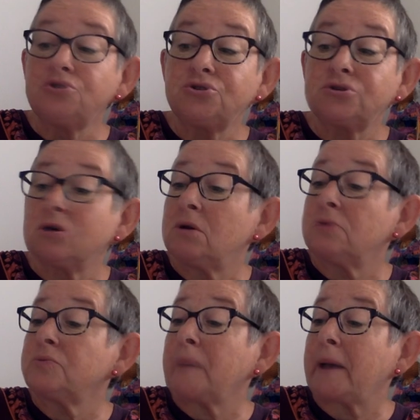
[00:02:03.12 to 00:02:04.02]
should not
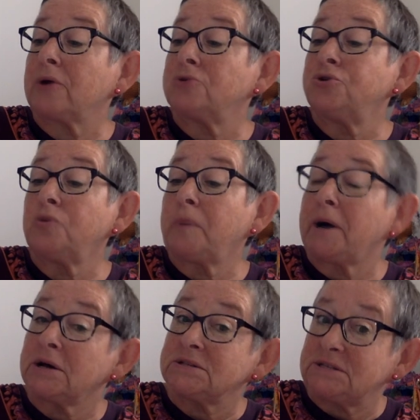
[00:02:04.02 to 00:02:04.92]
look back on your
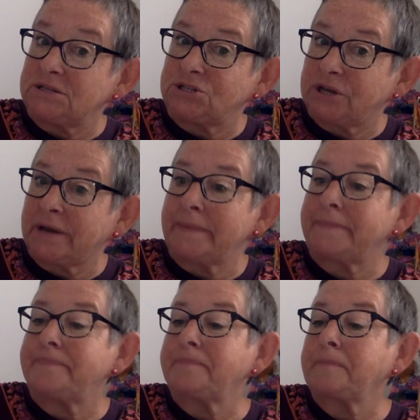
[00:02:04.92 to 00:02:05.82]
past in shame.
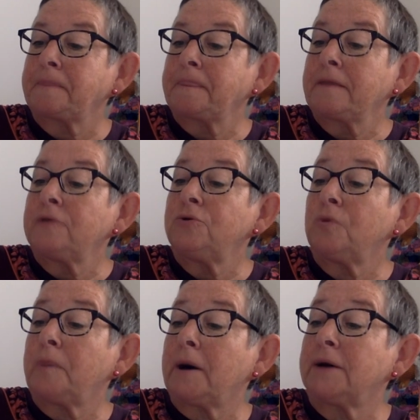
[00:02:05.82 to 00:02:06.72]
Your
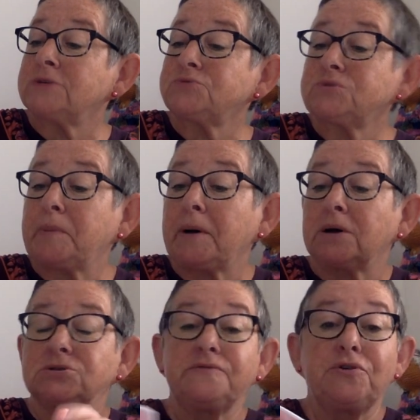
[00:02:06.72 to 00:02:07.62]
past was
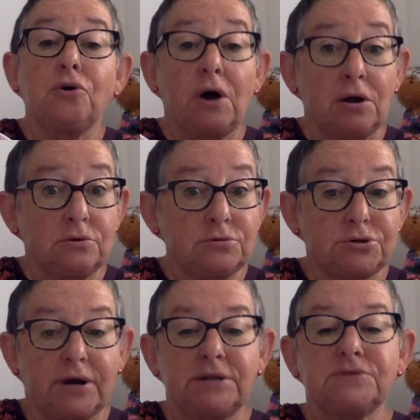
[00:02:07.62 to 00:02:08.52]
part of your own
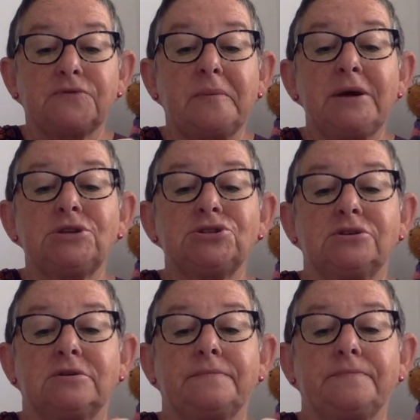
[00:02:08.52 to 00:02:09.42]

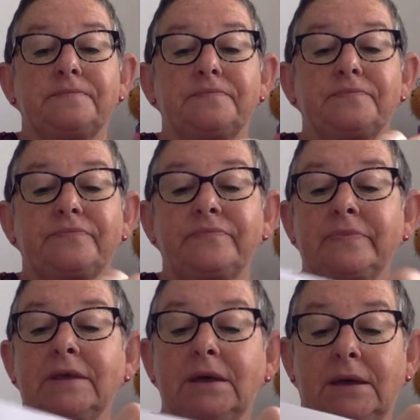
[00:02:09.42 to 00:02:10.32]
transformation."
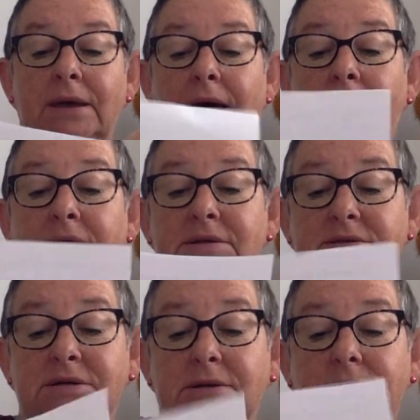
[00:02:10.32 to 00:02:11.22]
And
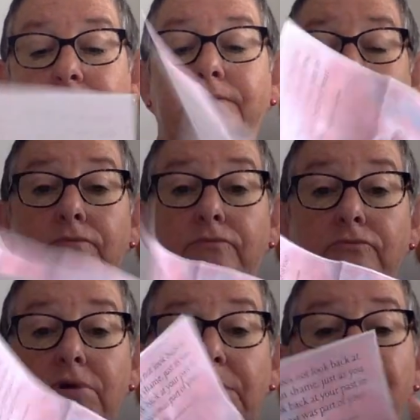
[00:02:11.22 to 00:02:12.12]
it's a
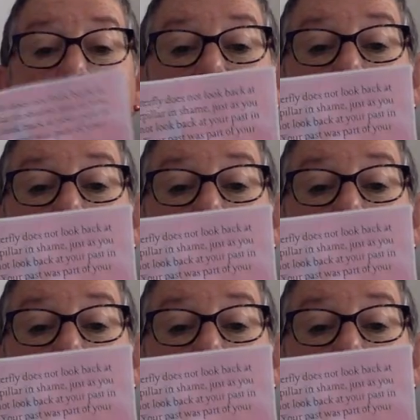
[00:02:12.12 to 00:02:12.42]
really pretty